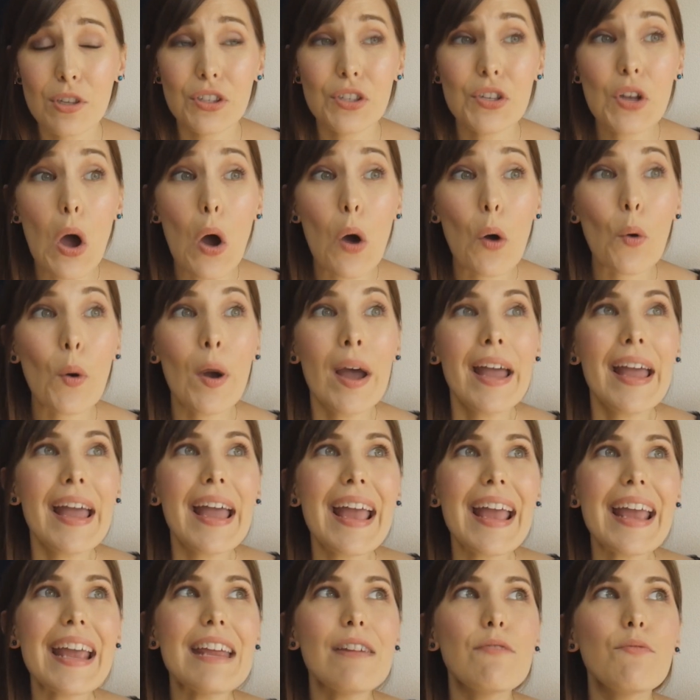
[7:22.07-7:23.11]
So
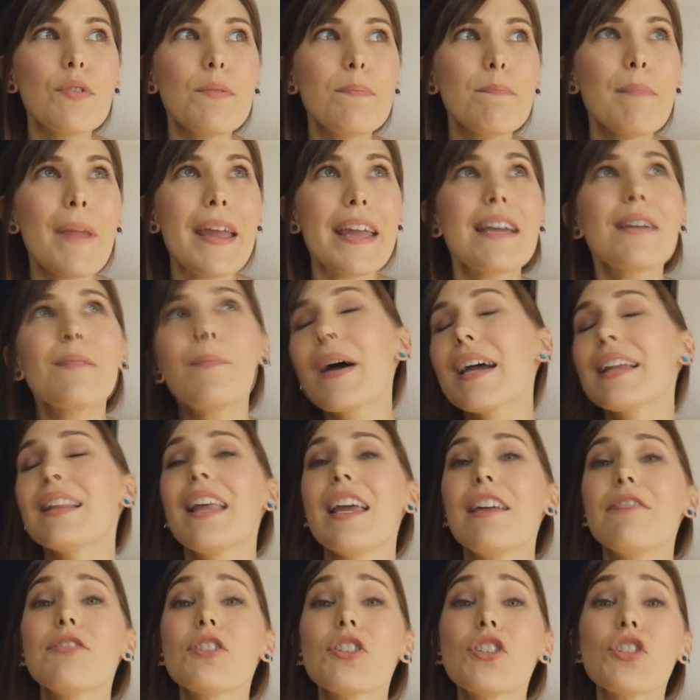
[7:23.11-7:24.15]
it would make my
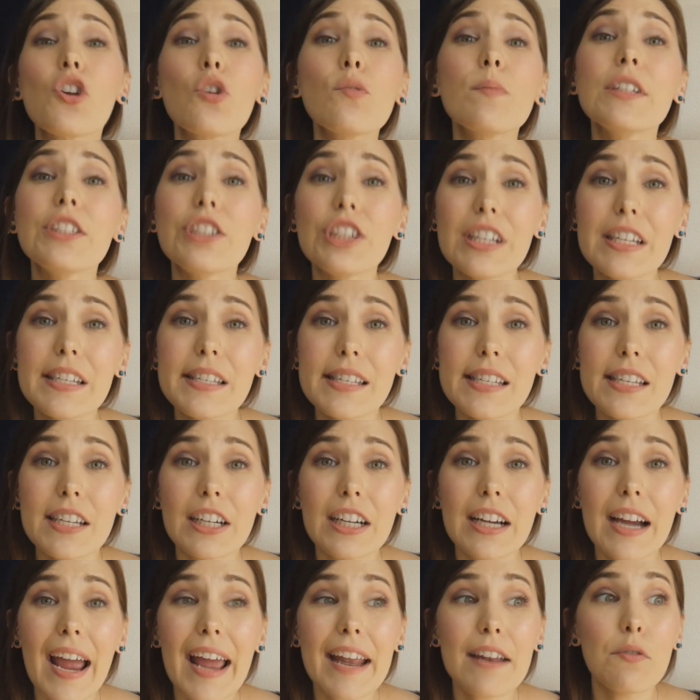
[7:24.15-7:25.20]
life so much
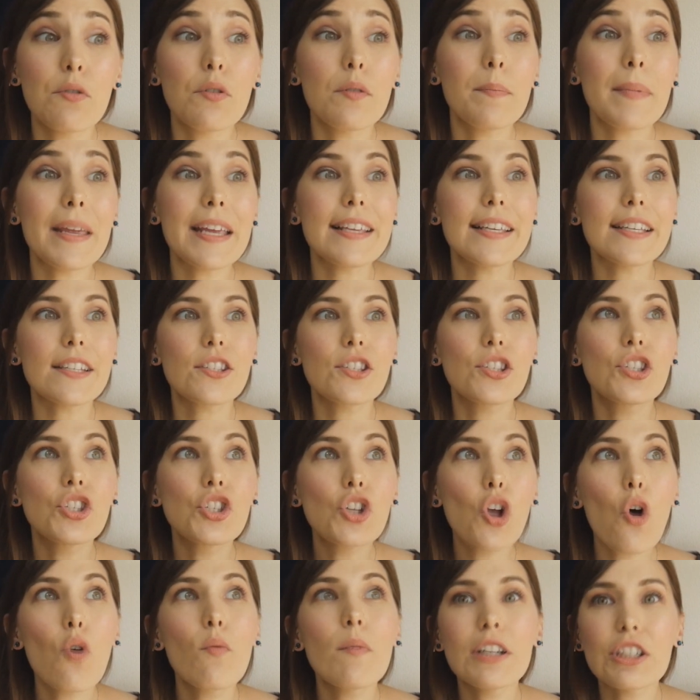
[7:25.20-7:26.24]
easier, and it would make it
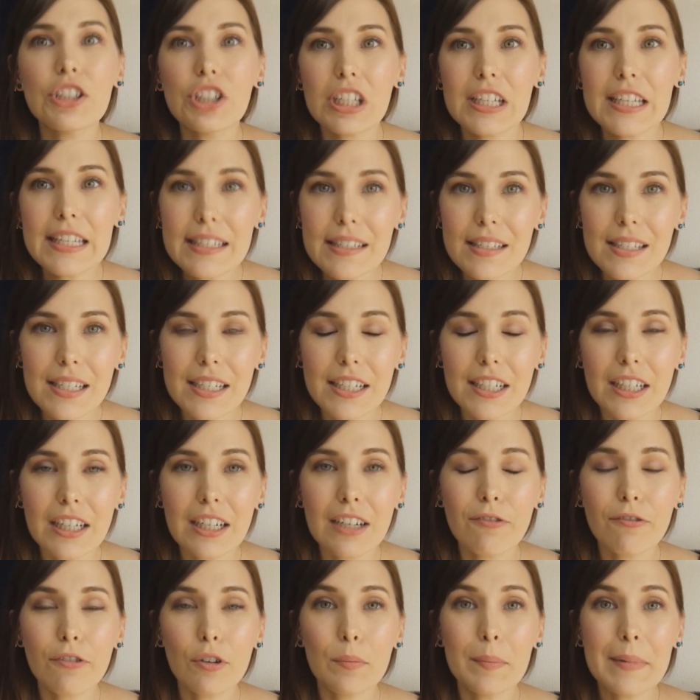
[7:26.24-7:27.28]
so much
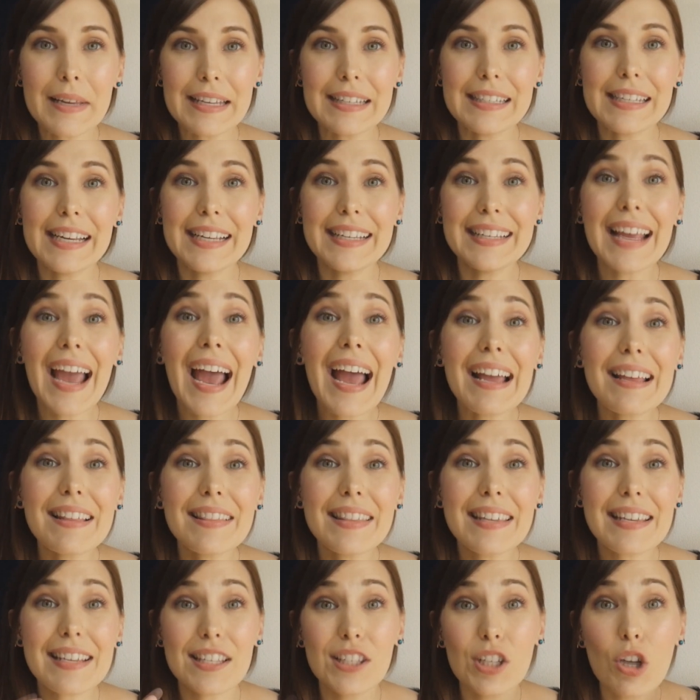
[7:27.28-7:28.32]
easier for me to get
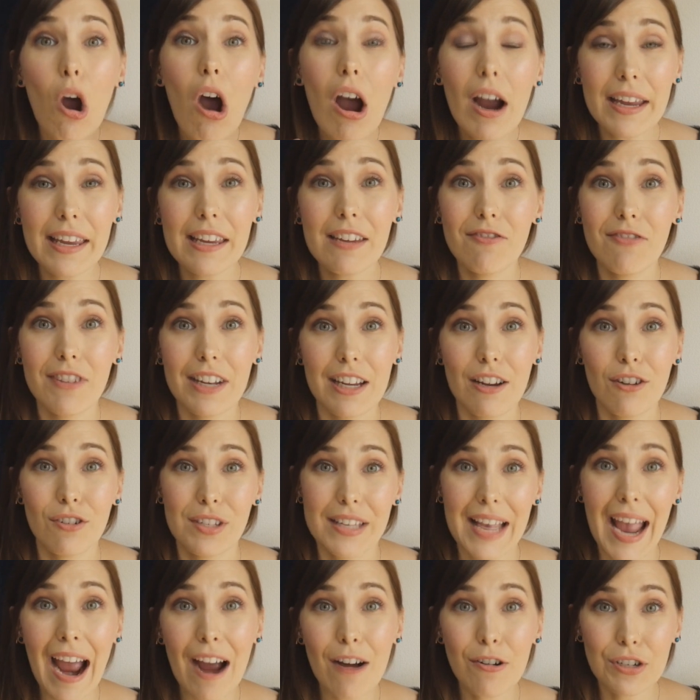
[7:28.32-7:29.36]
these talking
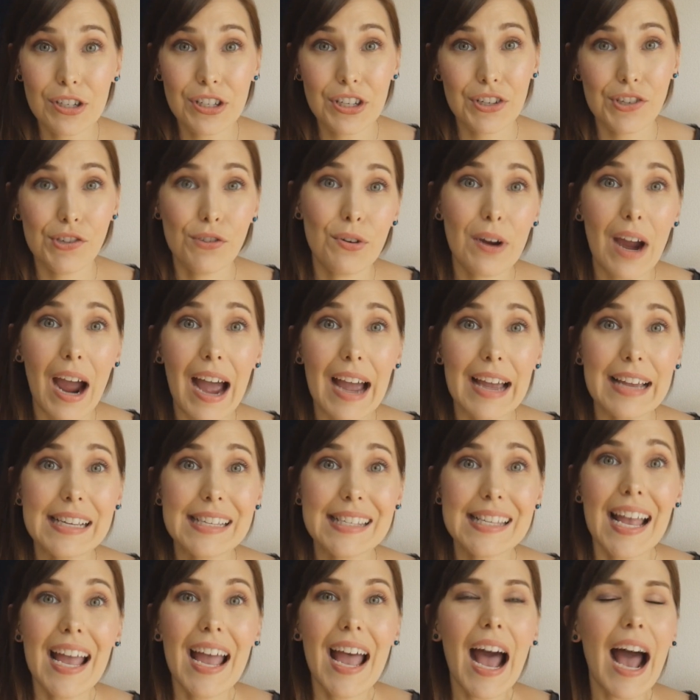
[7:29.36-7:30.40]
videos out to you
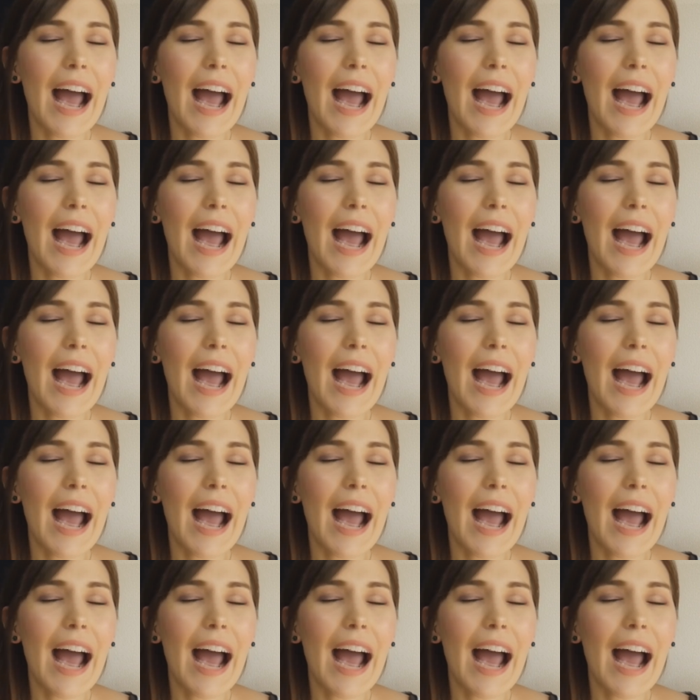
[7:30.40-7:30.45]
guys.